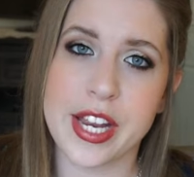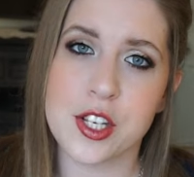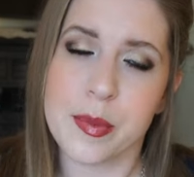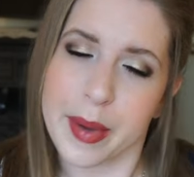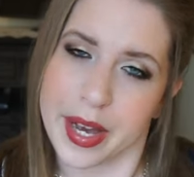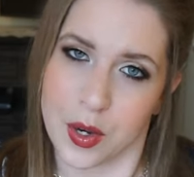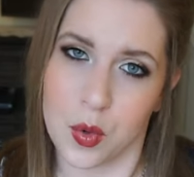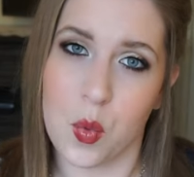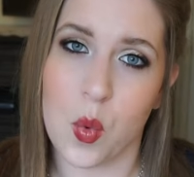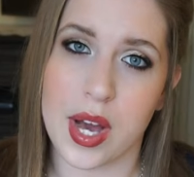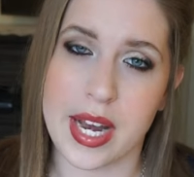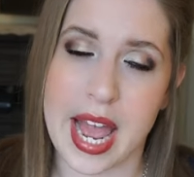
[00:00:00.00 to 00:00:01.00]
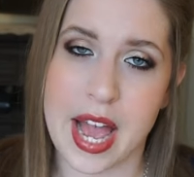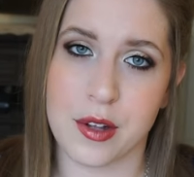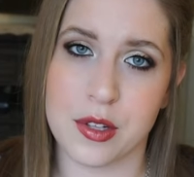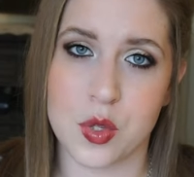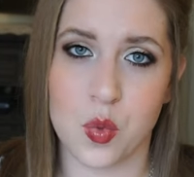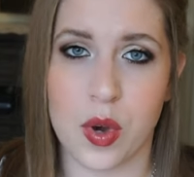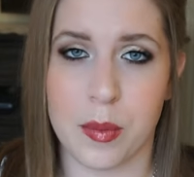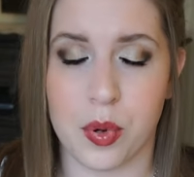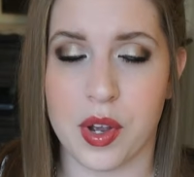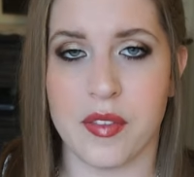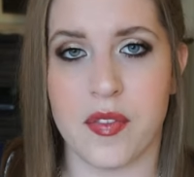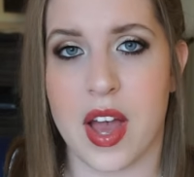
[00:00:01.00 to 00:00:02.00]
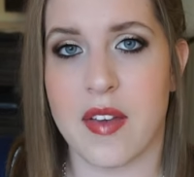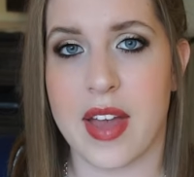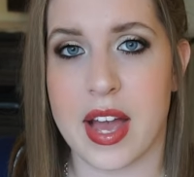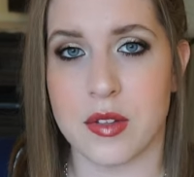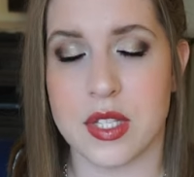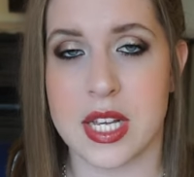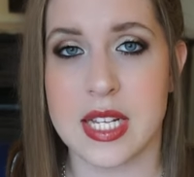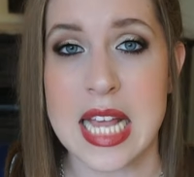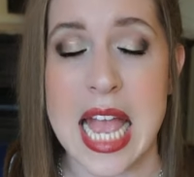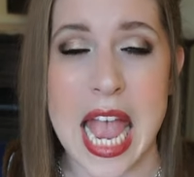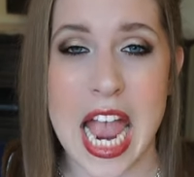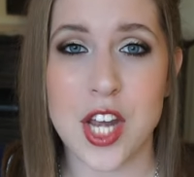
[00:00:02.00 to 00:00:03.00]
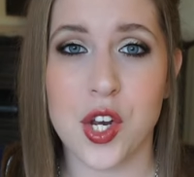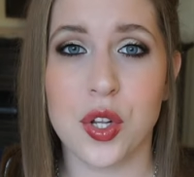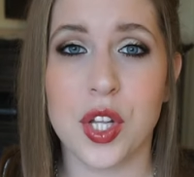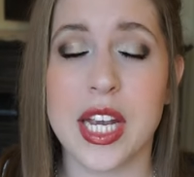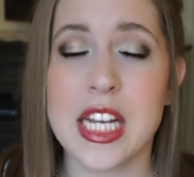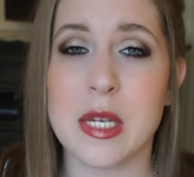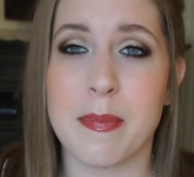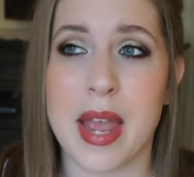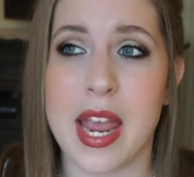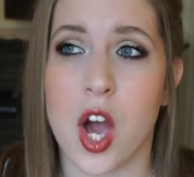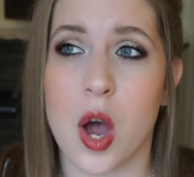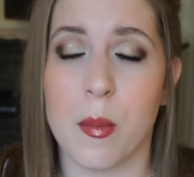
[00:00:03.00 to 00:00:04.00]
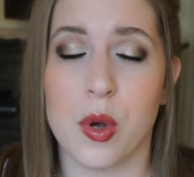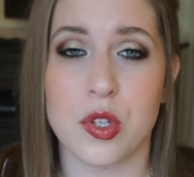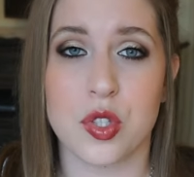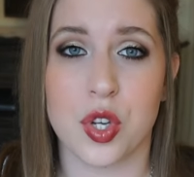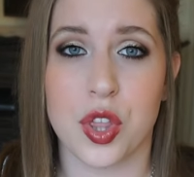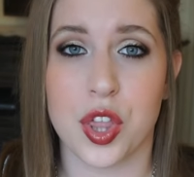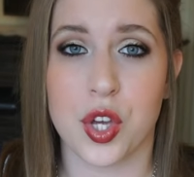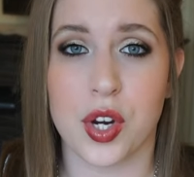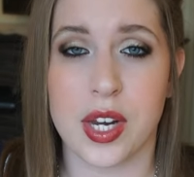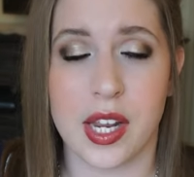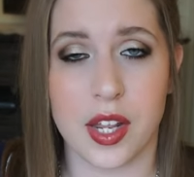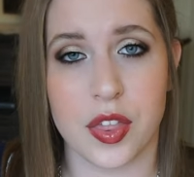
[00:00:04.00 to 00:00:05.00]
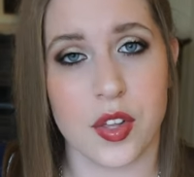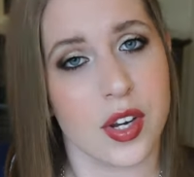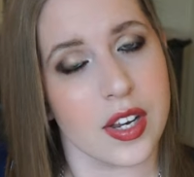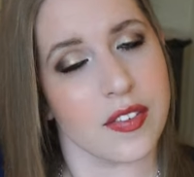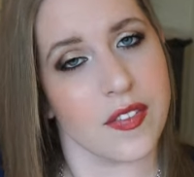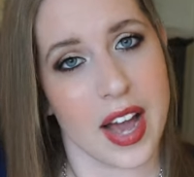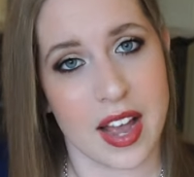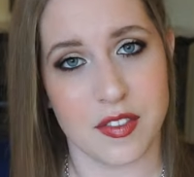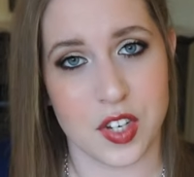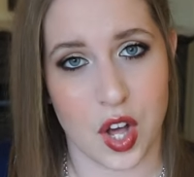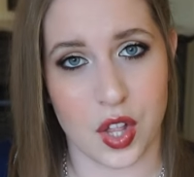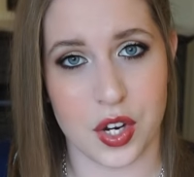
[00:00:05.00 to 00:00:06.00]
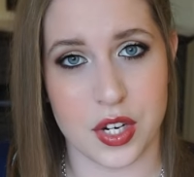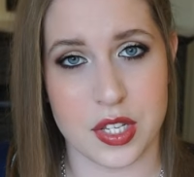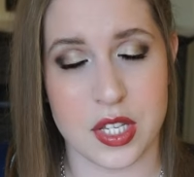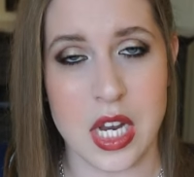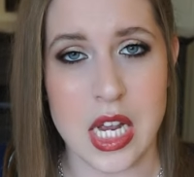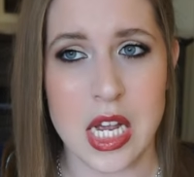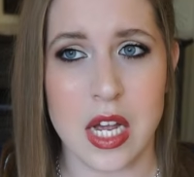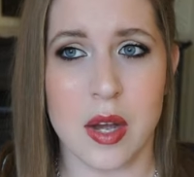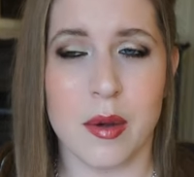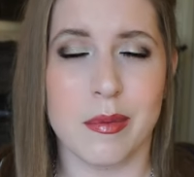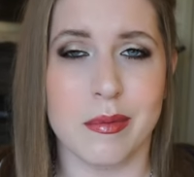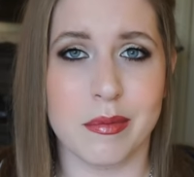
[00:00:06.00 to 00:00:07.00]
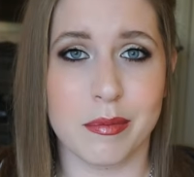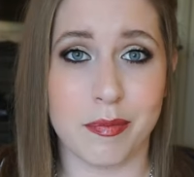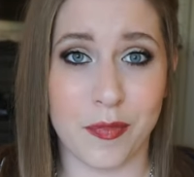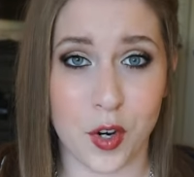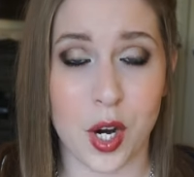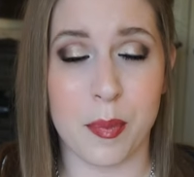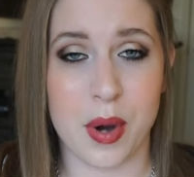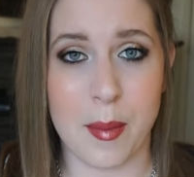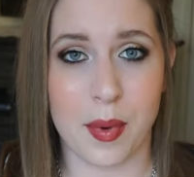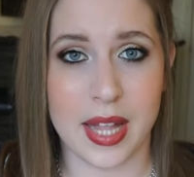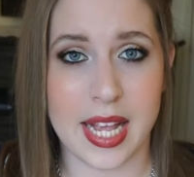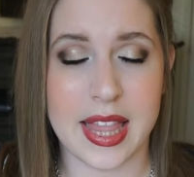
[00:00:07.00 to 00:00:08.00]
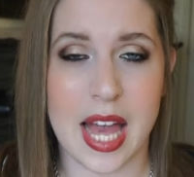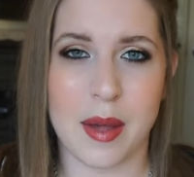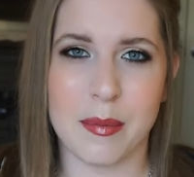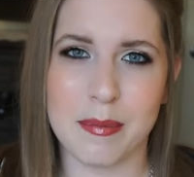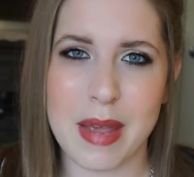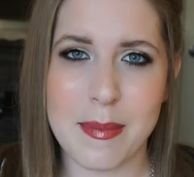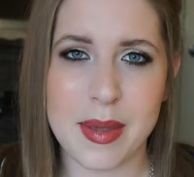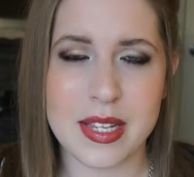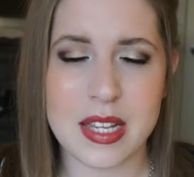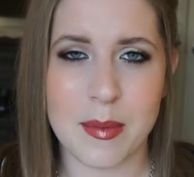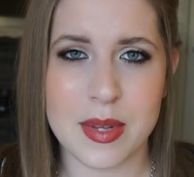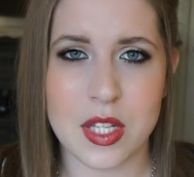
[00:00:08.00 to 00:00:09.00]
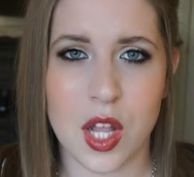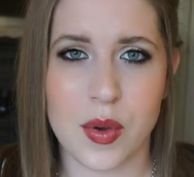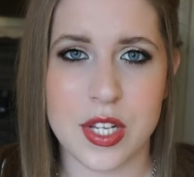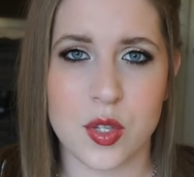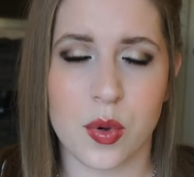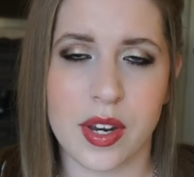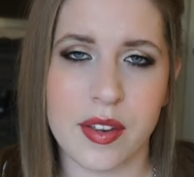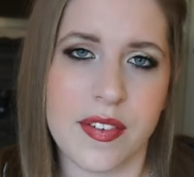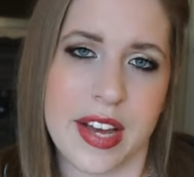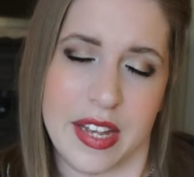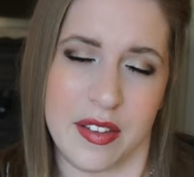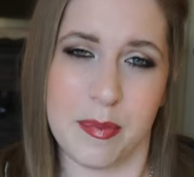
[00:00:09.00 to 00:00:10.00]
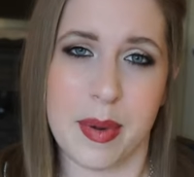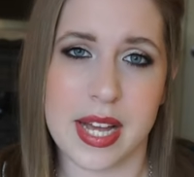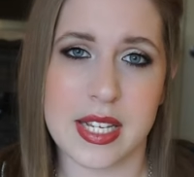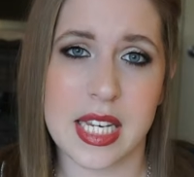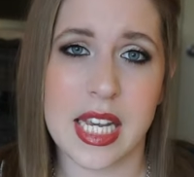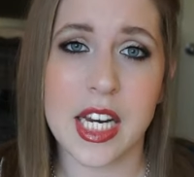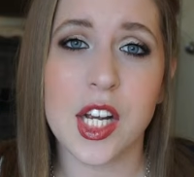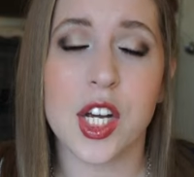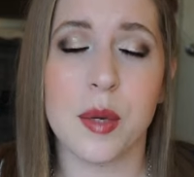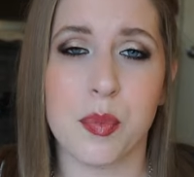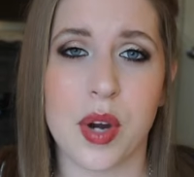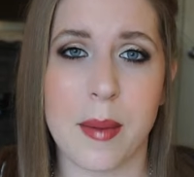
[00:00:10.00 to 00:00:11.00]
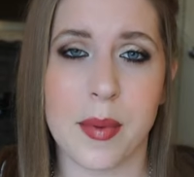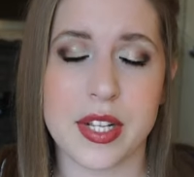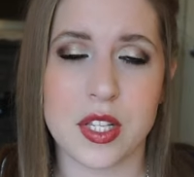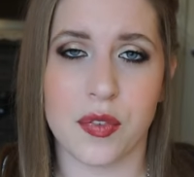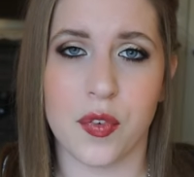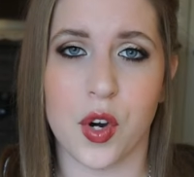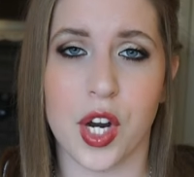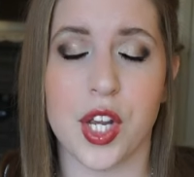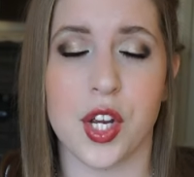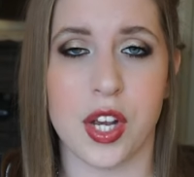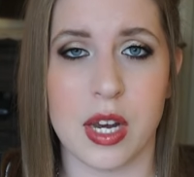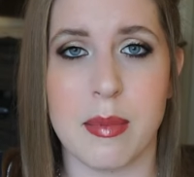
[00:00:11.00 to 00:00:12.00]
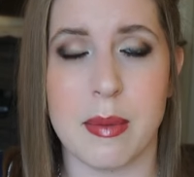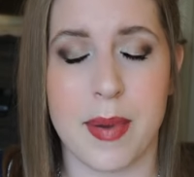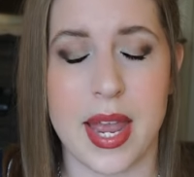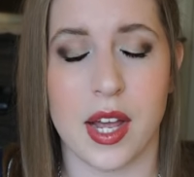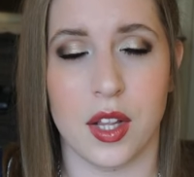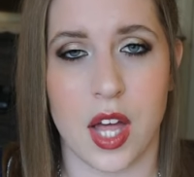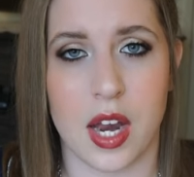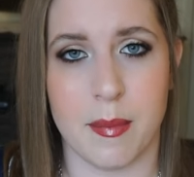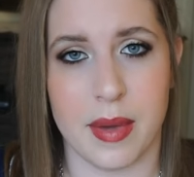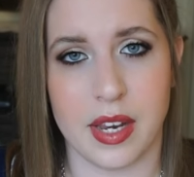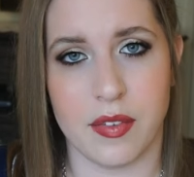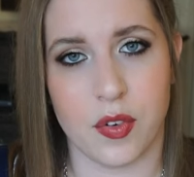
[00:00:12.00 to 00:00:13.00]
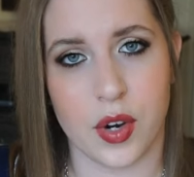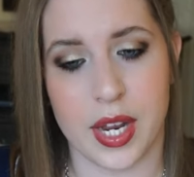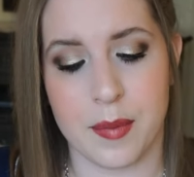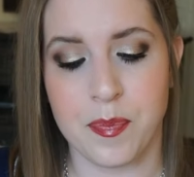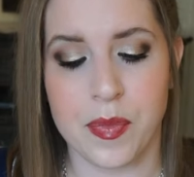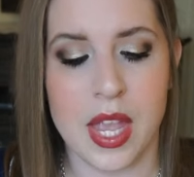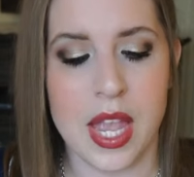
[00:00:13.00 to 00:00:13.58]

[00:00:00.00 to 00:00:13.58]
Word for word: range about 1 ounce, 1.5 ounces, and you're looking to pay almost $30, $35 for a primer like that. Maybe some as low as 25, but to get a good primer at Sephora, you're going to be paying a lot of money for it.